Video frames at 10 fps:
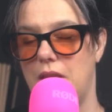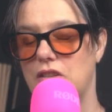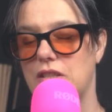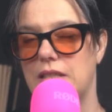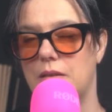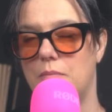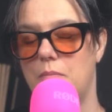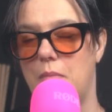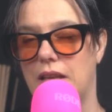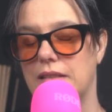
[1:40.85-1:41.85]
just
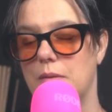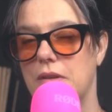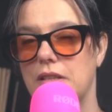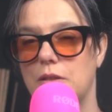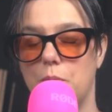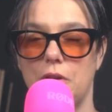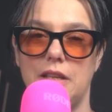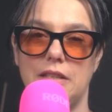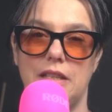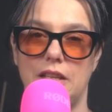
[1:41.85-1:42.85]
make something super
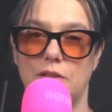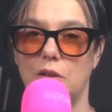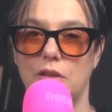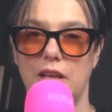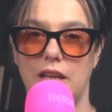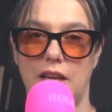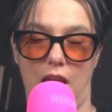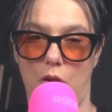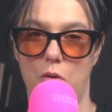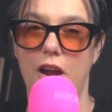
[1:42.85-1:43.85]
easy that took like an
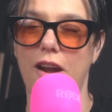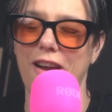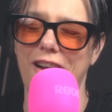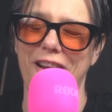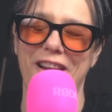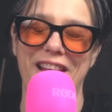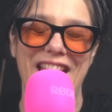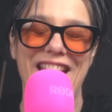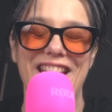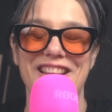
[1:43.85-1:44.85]
hour
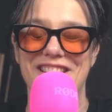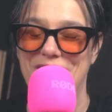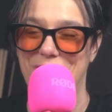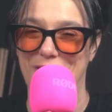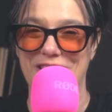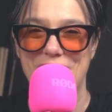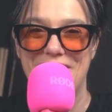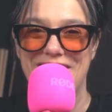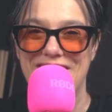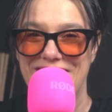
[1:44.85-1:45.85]
and I could just finish
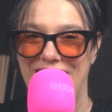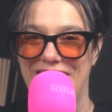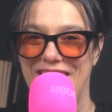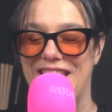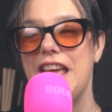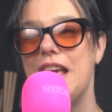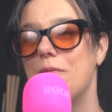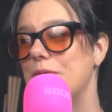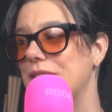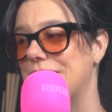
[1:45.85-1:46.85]
it in a day.
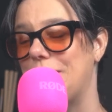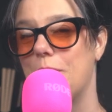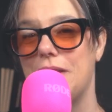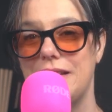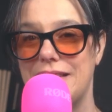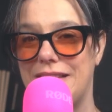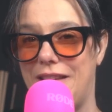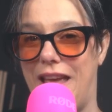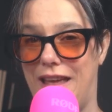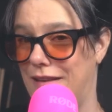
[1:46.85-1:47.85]
It was so easy
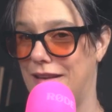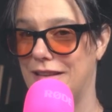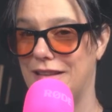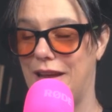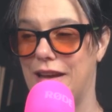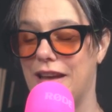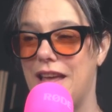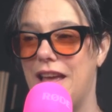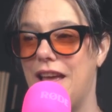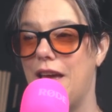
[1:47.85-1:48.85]
to edit.
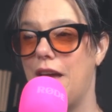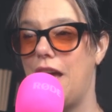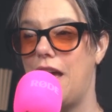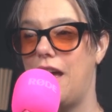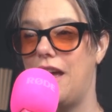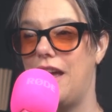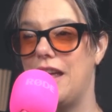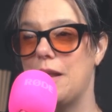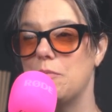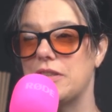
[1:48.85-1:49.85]

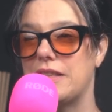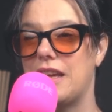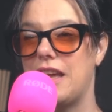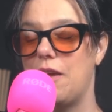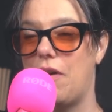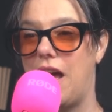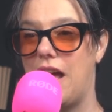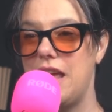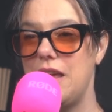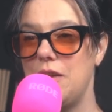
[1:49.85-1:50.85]
And I'm just like, if
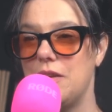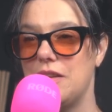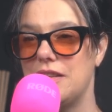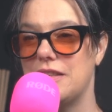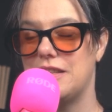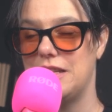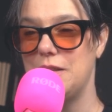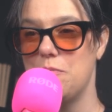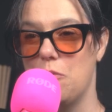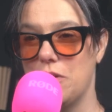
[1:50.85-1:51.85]
I
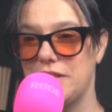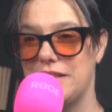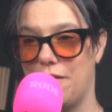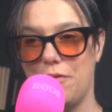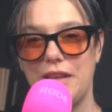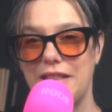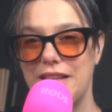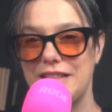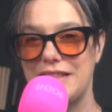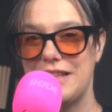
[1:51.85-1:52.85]
did more stuff like
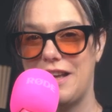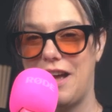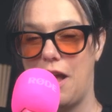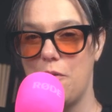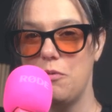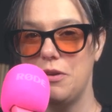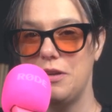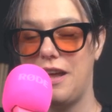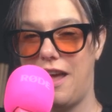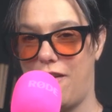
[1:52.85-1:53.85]
this, I would